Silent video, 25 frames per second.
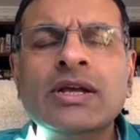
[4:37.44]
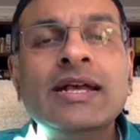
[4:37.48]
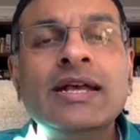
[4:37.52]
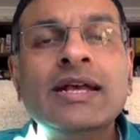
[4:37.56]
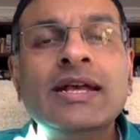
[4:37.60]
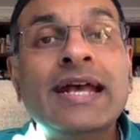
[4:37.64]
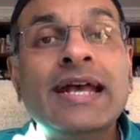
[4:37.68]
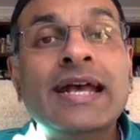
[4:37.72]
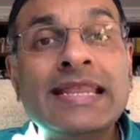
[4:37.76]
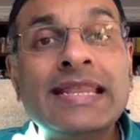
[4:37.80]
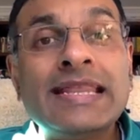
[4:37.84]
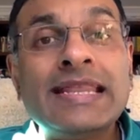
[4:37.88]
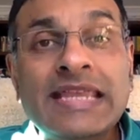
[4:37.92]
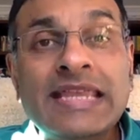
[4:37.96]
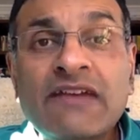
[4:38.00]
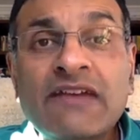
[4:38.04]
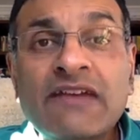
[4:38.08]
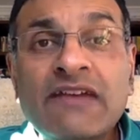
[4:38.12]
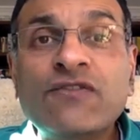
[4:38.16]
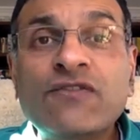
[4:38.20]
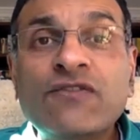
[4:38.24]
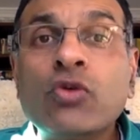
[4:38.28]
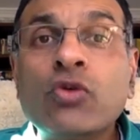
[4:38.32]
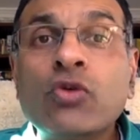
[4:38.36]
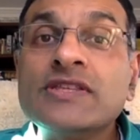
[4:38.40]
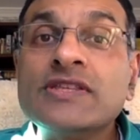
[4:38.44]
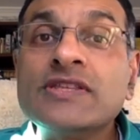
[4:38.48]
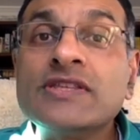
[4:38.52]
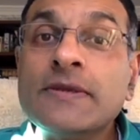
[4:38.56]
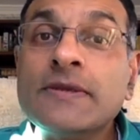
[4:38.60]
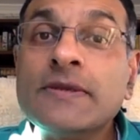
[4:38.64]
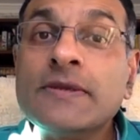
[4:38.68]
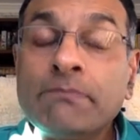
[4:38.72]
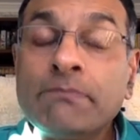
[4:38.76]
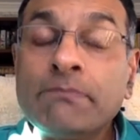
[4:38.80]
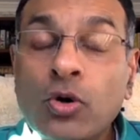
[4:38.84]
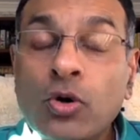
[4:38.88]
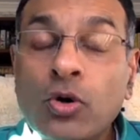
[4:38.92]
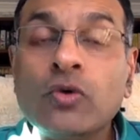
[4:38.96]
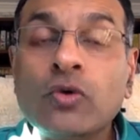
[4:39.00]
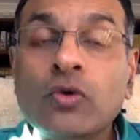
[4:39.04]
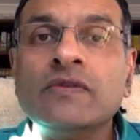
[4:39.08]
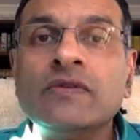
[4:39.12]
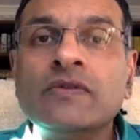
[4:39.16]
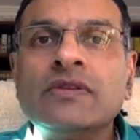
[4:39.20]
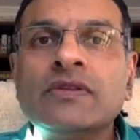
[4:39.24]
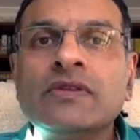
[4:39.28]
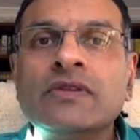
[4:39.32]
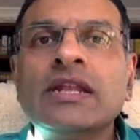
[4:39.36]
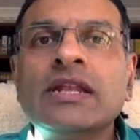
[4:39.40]
And therefore, it's
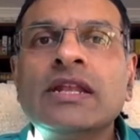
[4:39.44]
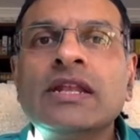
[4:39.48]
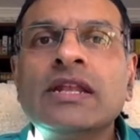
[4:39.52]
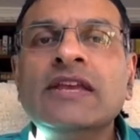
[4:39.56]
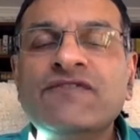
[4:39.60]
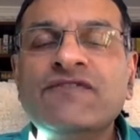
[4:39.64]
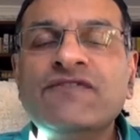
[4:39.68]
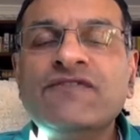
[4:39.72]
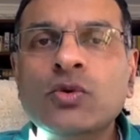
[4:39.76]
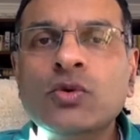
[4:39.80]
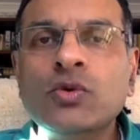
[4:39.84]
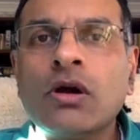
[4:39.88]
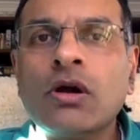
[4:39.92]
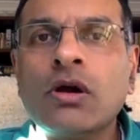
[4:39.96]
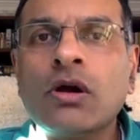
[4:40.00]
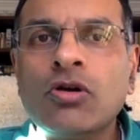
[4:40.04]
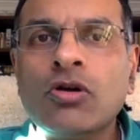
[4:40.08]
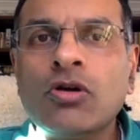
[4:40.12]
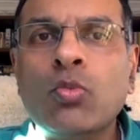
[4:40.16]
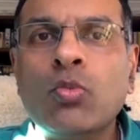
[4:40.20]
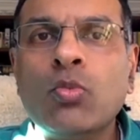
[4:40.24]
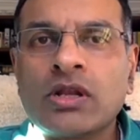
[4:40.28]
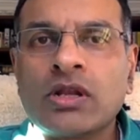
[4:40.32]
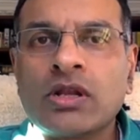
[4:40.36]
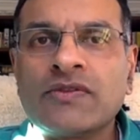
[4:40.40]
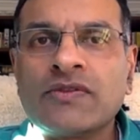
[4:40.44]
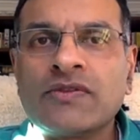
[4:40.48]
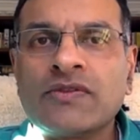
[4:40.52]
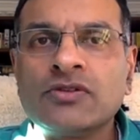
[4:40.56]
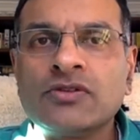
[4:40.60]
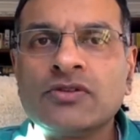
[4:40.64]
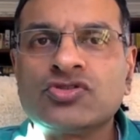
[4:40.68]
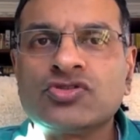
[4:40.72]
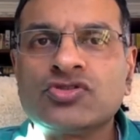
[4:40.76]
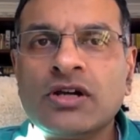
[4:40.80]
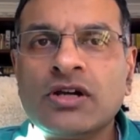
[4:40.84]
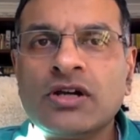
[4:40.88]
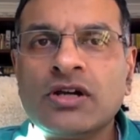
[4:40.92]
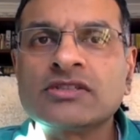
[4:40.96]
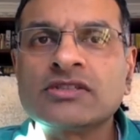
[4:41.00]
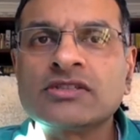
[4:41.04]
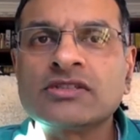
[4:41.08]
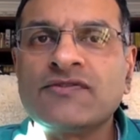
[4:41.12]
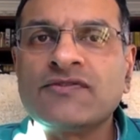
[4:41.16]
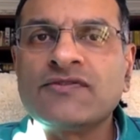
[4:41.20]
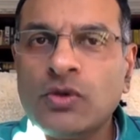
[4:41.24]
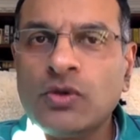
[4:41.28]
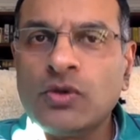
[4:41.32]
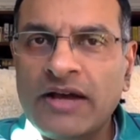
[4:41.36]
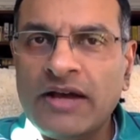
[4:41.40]
important that if you are on one of those drugs,
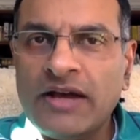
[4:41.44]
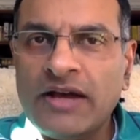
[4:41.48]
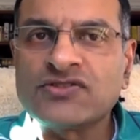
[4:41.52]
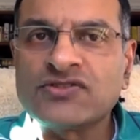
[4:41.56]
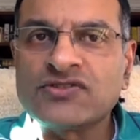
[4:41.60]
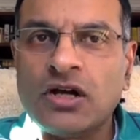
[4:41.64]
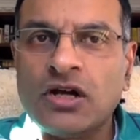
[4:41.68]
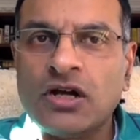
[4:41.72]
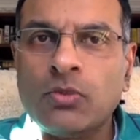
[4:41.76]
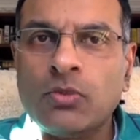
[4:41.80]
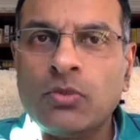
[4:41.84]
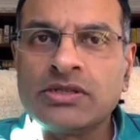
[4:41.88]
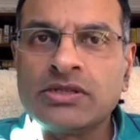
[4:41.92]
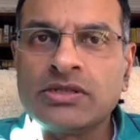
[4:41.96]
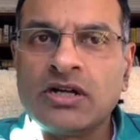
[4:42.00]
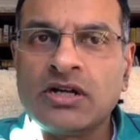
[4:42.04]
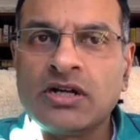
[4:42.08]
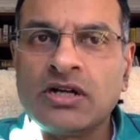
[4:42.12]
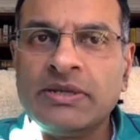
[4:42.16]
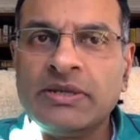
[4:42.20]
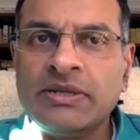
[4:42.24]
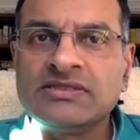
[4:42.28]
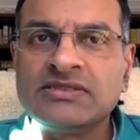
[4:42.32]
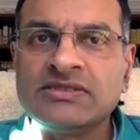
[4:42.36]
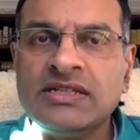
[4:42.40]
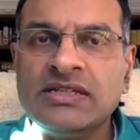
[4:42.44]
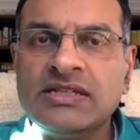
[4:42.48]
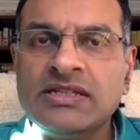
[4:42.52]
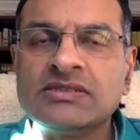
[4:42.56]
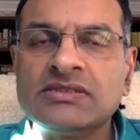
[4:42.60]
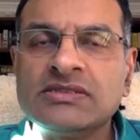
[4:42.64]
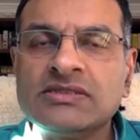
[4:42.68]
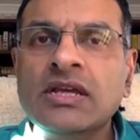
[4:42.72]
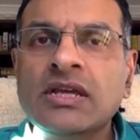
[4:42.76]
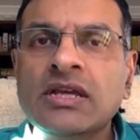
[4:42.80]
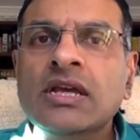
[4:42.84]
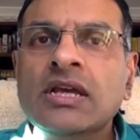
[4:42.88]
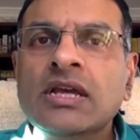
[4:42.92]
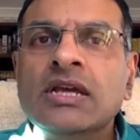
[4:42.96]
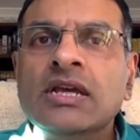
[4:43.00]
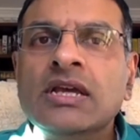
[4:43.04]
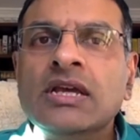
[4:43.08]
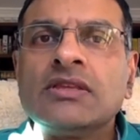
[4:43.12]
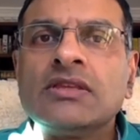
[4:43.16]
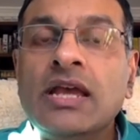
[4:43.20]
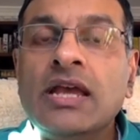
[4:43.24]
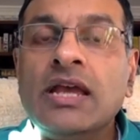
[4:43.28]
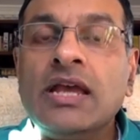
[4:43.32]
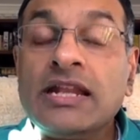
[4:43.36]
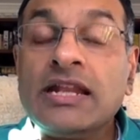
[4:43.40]
if you have type 1 diabetes,
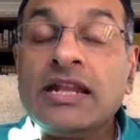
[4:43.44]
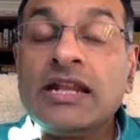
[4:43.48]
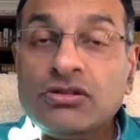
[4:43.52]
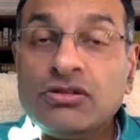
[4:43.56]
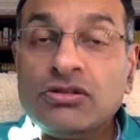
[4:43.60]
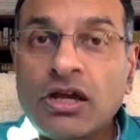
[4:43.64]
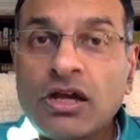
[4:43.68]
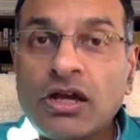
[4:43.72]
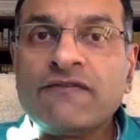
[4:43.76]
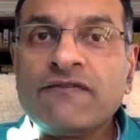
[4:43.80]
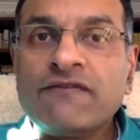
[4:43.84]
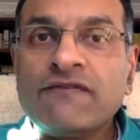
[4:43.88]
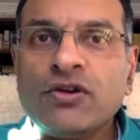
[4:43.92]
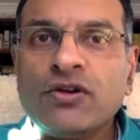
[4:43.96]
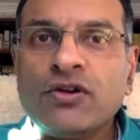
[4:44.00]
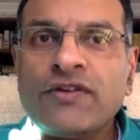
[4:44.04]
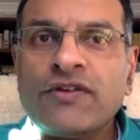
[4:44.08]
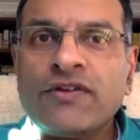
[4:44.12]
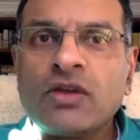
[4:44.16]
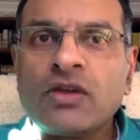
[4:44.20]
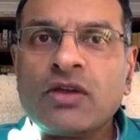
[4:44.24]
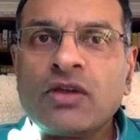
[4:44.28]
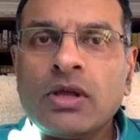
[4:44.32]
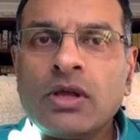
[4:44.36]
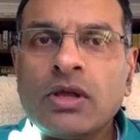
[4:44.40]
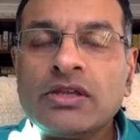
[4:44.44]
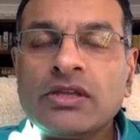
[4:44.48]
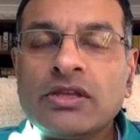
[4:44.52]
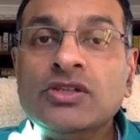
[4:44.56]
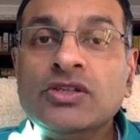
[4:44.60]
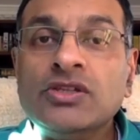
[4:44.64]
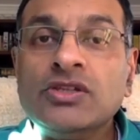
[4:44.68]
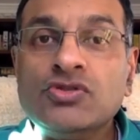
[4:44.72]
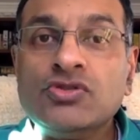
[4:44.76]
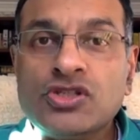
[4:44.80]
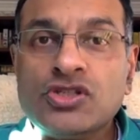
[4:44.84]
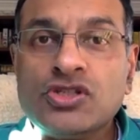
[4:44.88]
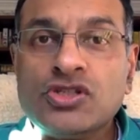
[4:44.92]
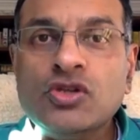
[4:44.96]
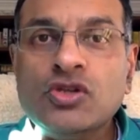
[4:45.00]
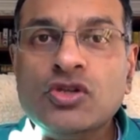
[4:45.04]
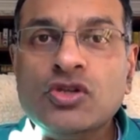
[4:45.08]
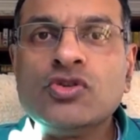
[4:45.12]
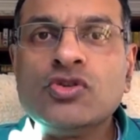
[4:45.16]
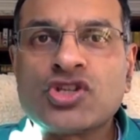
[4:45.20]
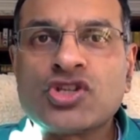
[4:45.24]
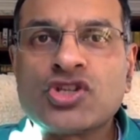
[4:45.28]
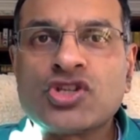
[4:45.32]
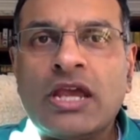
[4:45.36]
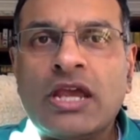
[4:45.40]
and you don't feel very well, that you do
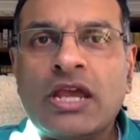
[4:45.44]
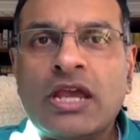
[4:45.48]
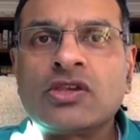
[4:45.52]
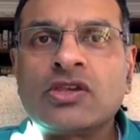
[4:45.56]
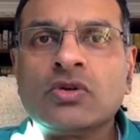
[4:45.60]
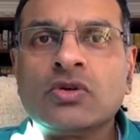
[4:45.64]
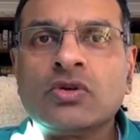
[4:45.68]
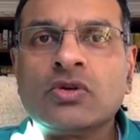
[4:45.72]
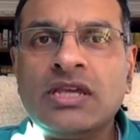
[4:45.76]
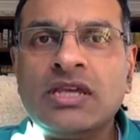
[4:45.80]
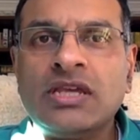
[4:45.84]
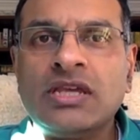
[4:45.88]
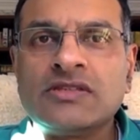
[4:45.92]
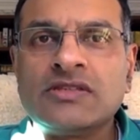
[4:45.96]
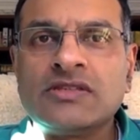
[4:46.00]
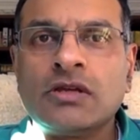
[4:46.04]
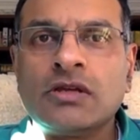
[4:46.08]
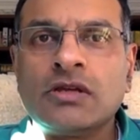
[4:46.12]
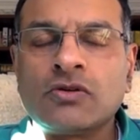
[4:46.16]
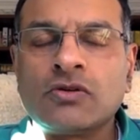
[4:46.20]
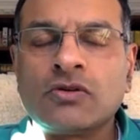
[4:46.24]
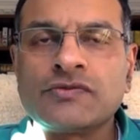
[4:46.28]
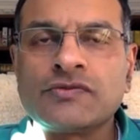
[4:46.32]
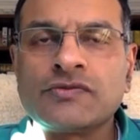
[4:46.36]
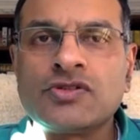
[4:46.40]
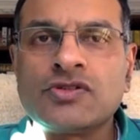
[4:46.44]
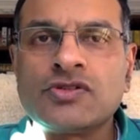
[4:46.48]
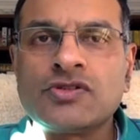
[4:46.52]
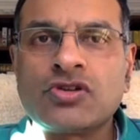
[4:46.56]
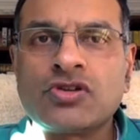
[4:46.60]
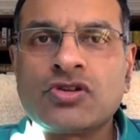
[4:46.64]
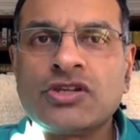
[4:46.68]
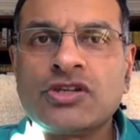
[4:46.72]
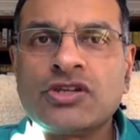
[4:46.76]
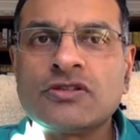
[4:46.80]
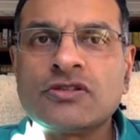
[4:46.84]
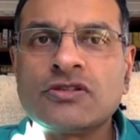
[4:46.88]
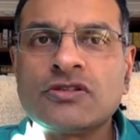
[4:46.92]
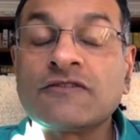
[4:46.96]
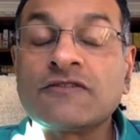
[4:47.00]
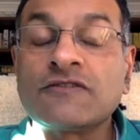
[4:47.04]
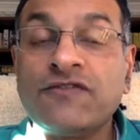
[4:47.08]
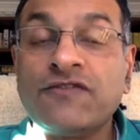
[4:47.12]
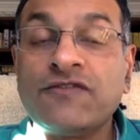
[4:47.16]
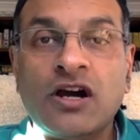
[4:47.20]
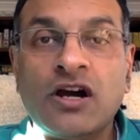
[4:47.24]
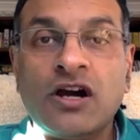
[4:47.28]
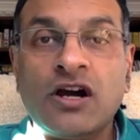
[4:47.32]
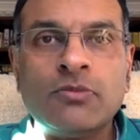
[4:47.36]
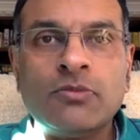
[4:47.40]
check your ketone concentrations
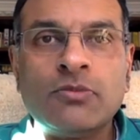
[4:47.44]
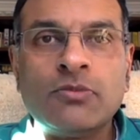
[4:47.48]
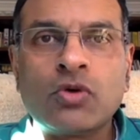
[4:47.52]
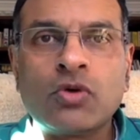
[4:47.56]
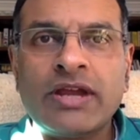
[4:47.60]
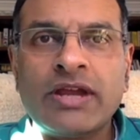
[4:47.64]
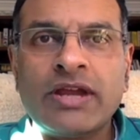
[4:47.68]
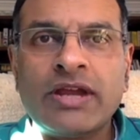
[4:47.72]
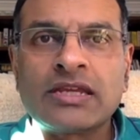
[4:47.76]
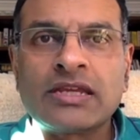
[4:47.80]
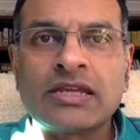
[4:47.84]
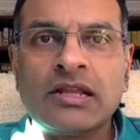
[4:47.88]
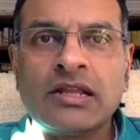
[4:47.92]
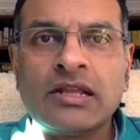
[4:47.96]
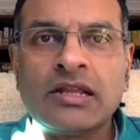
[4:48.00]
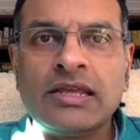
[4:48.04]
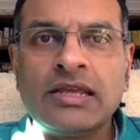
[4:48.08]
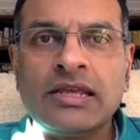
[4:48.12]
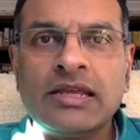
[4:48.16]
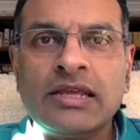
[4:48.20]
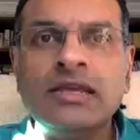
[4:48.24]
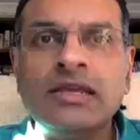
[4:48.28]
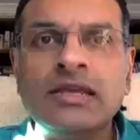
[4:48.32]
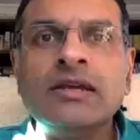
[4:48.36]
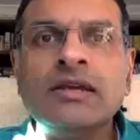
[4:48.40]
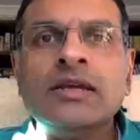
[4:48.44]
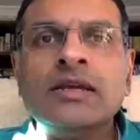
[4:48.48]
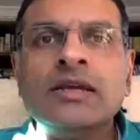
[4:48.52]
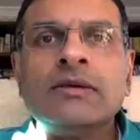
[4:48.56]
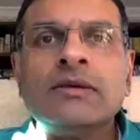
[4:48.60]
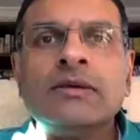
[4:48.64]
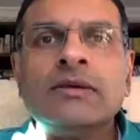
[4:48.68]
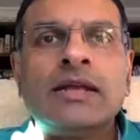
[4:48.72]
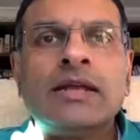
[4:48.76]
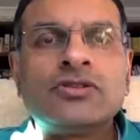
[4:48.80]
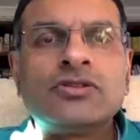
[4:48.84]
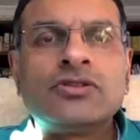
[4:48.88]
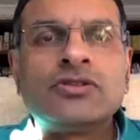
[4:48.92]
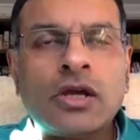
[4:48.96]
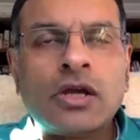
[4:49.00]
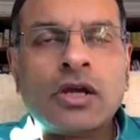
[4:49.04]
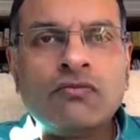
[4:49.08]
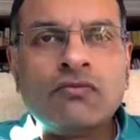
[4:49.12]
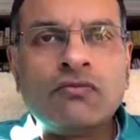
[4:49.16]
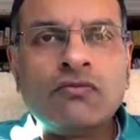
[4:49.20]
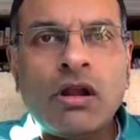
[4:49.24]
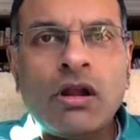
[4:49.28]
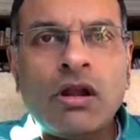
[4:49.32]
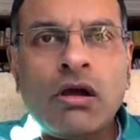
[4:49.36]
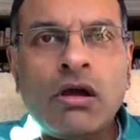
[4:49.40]
far more regularly and
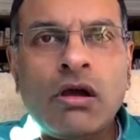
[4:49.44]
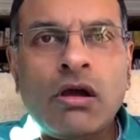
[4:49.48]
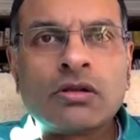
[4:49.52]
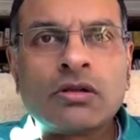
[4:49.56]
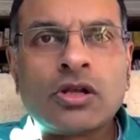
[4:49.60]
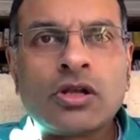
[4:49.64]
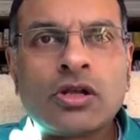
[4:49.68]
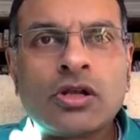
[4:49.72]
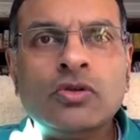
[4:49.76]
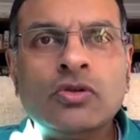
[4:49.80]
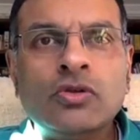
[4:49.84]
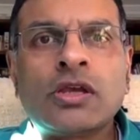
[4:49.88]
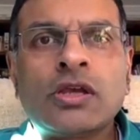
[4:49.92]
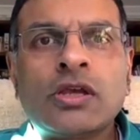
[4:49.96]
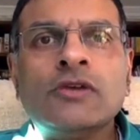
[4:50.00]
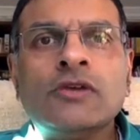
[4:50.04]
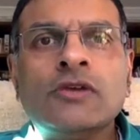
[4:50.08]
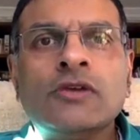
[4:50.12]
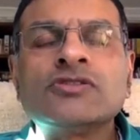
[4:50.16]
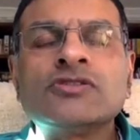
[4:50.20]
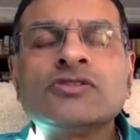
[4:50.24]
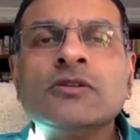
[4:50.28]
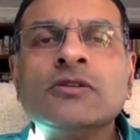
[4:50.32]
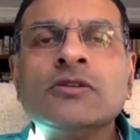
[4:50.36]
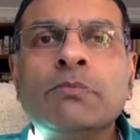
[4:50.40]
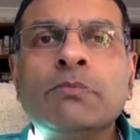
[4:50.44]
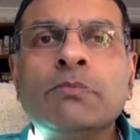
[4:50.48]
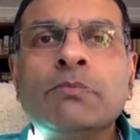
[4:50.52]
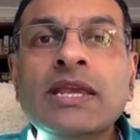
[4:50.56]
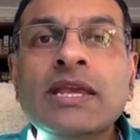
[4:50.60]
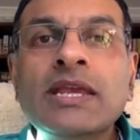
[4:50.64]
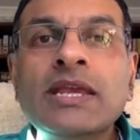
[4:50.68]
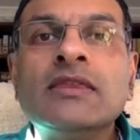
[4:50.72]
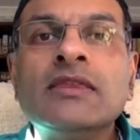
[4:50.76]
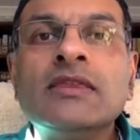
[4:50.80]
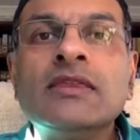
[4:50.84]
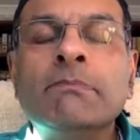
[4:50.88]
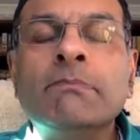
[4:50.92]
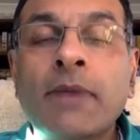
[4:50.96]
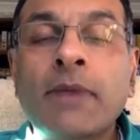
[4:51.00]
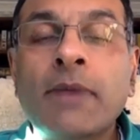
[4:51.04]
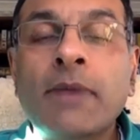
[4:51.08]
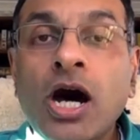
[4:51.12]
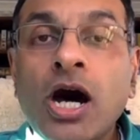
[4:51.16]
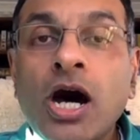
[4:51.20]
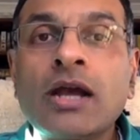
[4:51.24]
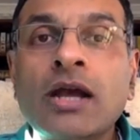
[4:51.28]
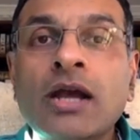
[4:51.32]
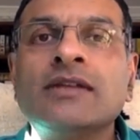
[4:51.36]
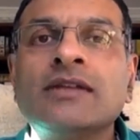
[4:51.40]
don't rely on glucose to be the
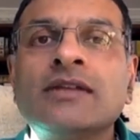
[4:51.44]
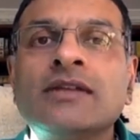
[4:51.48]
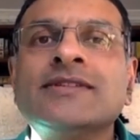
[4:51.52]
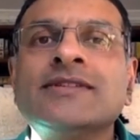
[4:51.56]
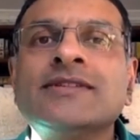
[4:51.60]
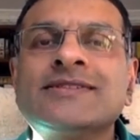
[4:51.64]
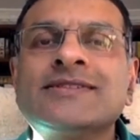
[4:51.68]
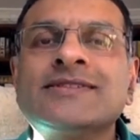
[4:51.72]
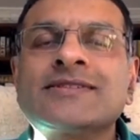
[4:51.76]
marker to